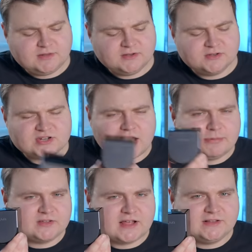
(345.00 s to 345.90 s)
did a good job
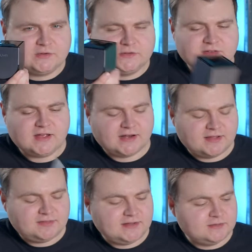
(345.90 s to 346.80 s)
with the console design.
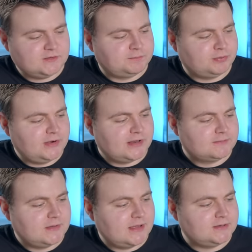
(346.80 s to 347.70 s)
I think it looks
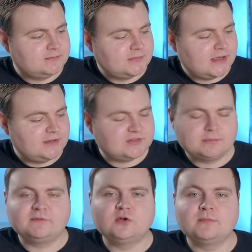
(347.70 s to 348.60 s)
pretty, and as
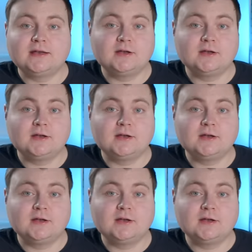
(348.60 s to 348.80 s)
some of you may